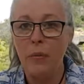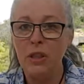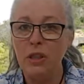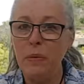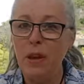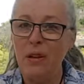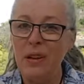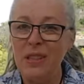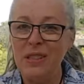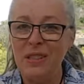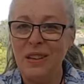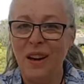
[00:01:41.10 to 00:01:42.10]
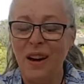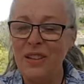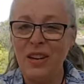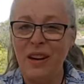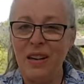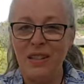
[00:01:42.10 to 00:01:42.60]
But to be honest, I
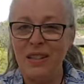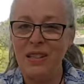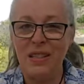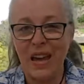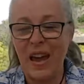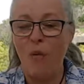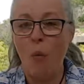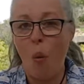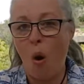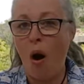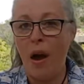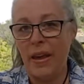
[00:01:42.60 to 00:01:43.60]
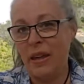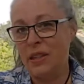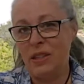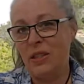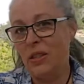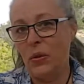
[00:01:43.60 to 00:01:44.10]
don't understand why
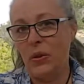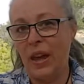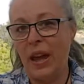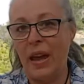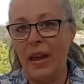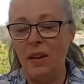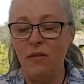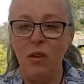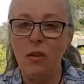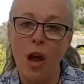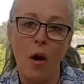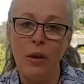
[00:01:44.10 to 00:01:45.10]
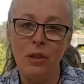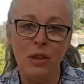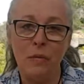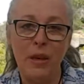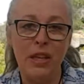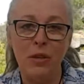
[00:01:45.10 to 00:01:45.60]
it's still there. If you go into
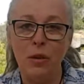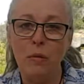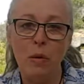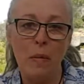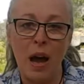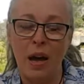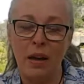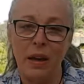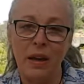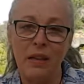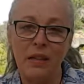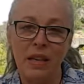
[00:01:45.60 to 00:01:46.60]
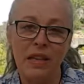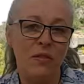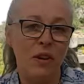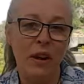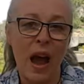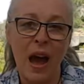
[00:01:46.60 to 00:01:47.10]
the big supermarkets, it's
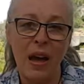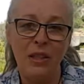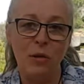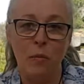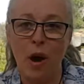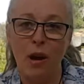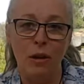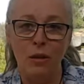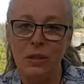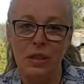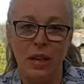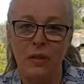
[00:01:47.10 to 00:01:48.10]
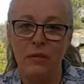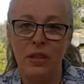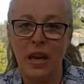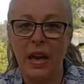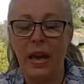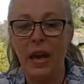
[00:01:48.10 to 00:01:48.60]
very hard to buy loose leaf
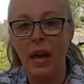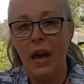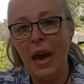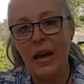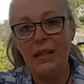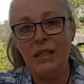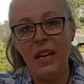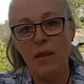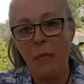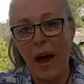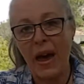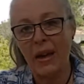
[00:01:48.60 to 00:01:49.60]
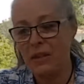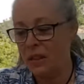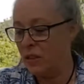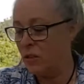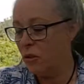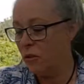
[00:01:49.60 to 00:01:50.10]
tea, and tea bags are
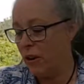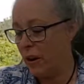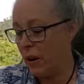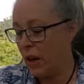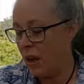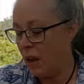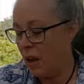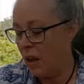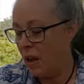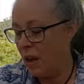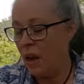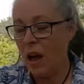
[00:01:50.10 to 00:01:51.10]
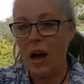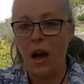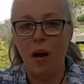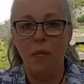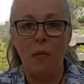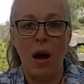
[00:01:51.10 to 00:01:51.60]
still very
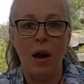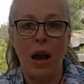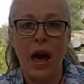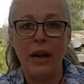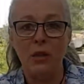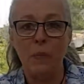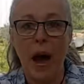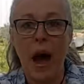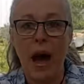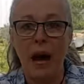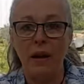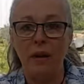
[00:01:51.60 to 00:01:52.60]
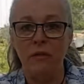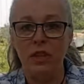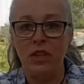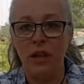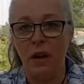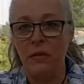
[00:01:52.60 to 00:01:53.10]
a large part of the
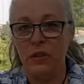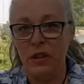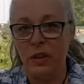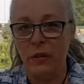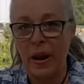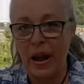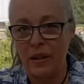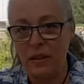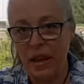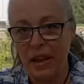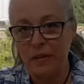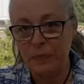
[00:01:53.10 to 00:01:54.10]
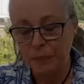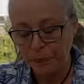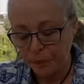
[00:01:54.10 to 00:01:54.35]
shelves that are out there.